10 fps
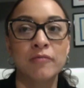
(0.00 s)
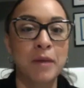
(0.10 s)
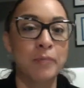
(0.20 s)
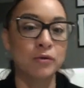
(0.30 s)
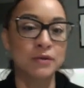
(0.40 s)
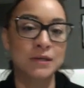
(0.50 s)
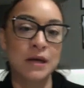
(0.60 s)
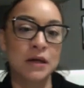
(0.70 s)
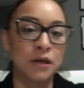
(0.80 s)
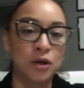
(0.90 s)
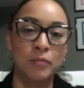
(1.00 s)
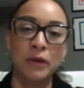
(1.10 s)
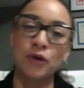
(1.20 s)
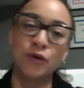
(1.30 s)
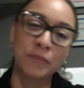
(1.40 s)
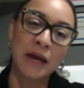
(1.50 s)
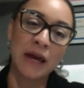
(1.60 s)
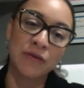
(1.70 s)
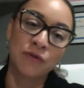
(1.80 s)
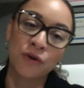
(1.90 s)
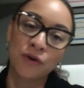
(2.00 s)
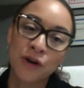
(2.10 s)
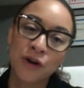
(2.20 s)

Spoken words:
my personality or my learned behavior.